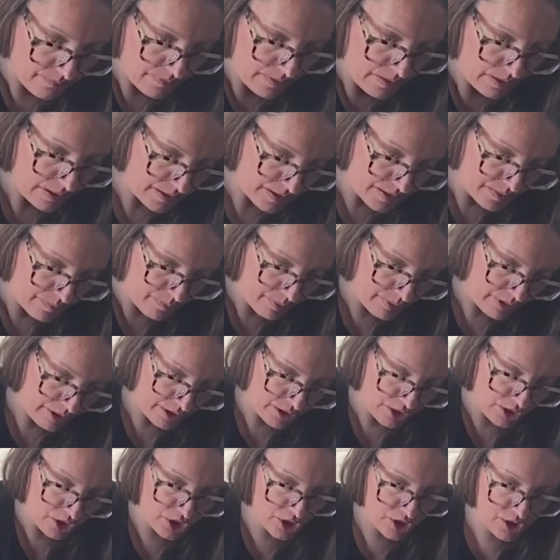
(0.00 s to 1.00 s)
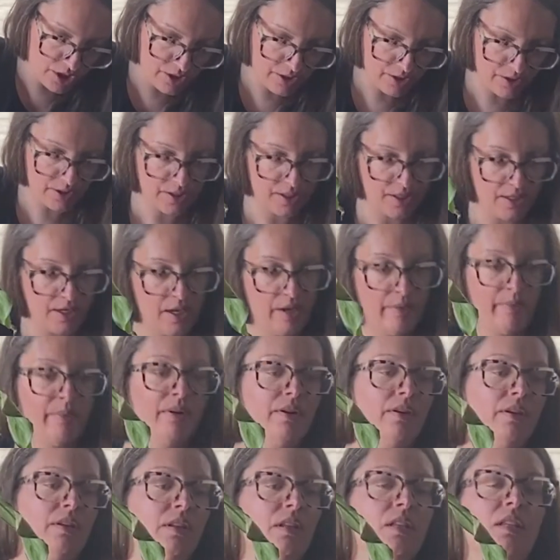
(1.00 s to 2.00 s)
Let's bring cheer to the
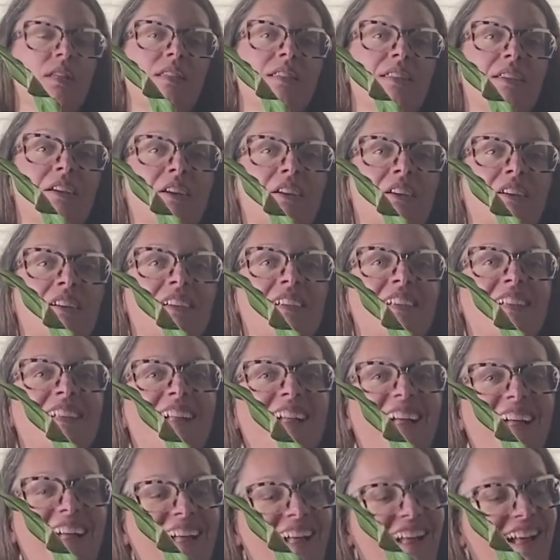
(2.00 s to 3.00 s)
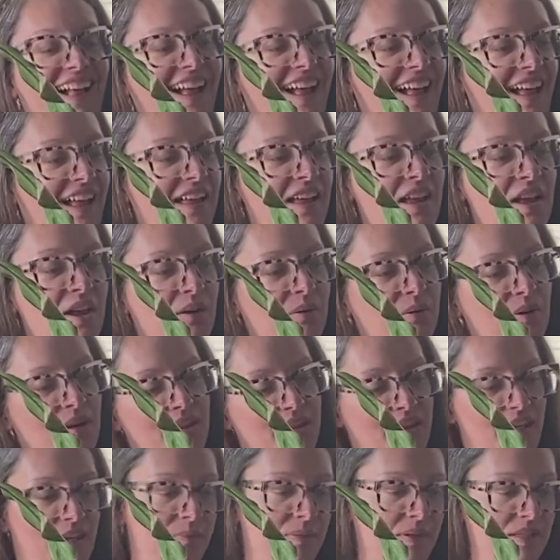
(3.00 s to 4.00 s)
neighborhood this year
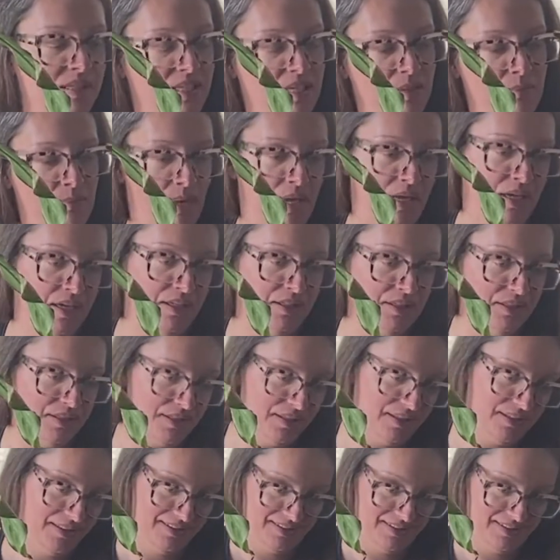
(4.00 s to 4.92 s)
with ABC paints.